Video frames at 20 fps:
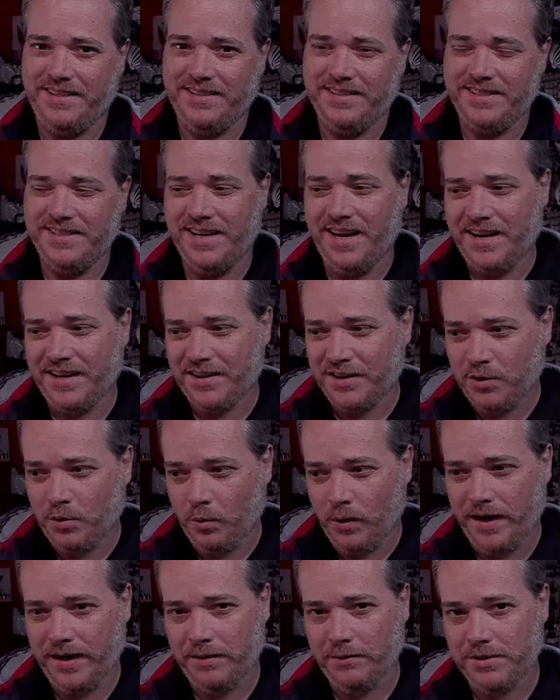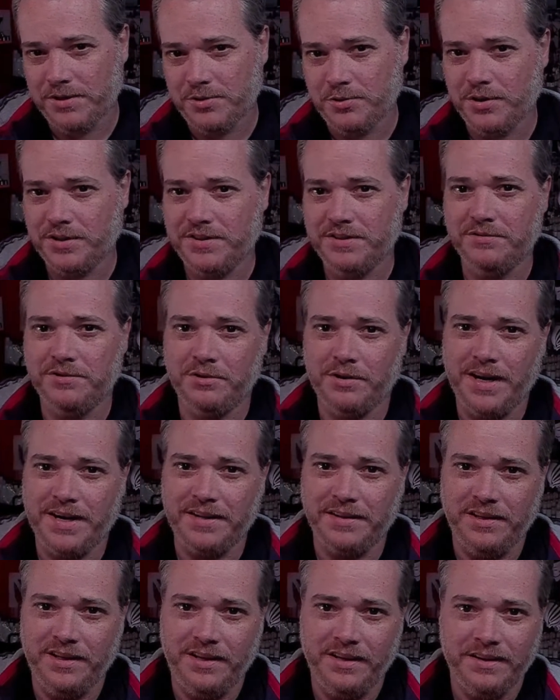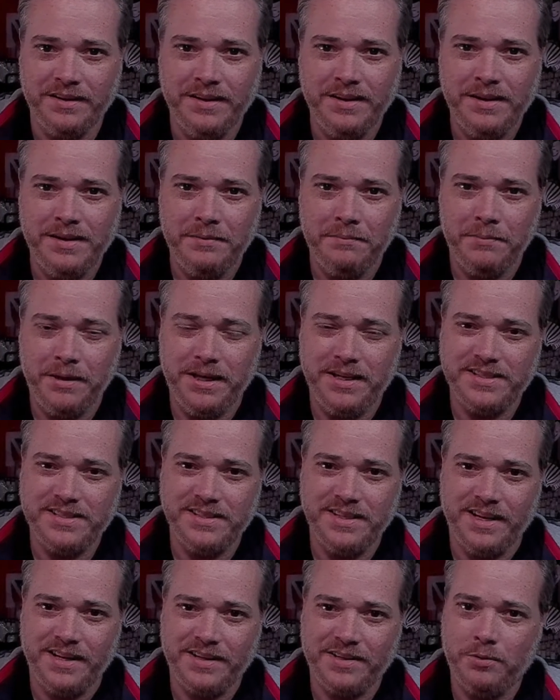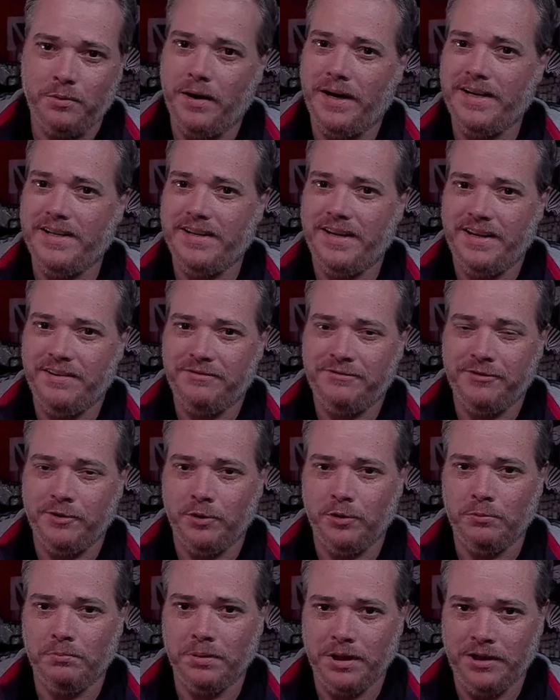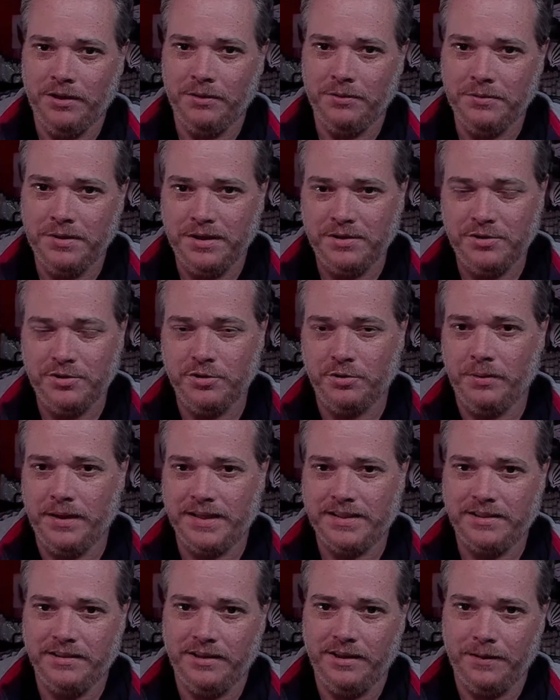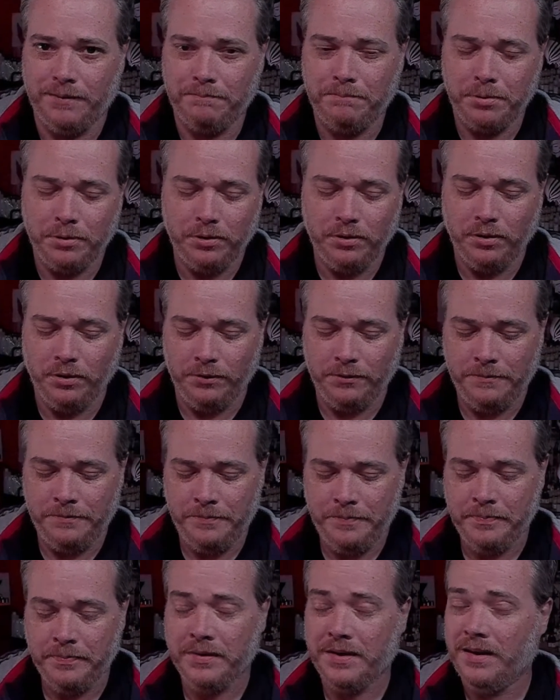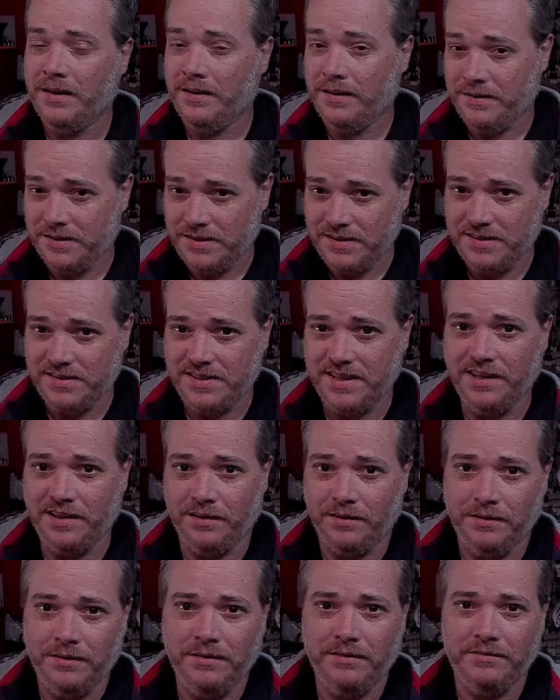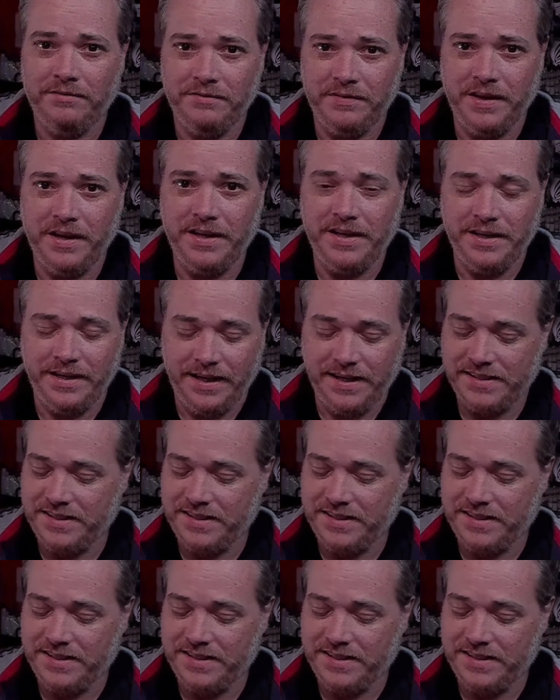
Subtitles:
It's not quite restrictive direct lung, but it's not quite a full-blown direct lung pull. Still very nice,